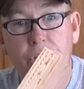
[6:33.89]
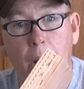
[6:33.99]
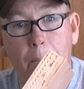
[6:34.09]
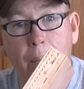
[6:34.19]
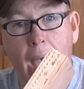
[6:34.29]

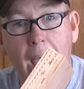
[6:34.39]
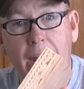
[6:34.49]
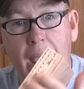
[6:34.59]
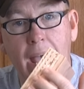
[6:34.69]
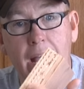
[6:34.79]
a bad
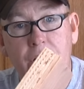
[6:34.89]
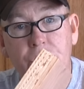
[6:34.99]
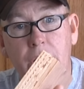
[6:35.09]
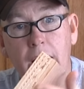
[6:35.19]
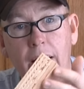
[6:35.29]

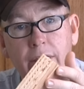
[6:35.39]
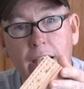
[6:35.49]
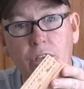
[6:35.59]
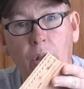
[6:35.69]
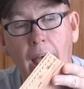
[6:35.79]
edge
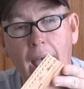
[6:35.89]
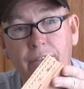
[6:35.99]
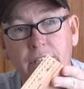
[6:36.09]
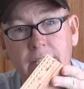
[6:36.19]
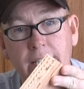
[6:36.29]
that you'll
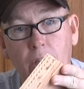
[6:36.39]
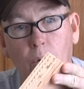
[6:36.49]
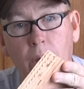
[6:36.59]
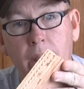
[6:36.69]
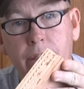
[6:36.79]
have to deal
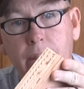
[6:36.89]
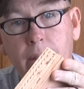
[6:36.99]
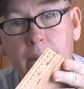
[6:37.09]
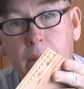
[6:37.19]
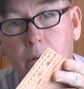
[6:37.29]
with
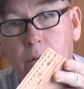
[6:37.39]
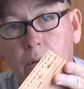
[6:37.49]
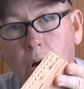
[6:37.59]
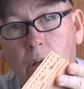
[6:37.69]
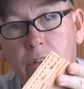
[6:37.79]

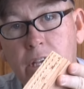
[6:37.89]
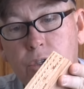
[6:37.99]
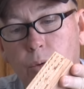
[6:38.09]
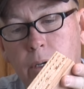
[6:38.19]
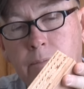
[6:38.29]
on
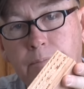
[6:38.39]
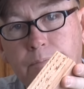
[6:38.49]
this one.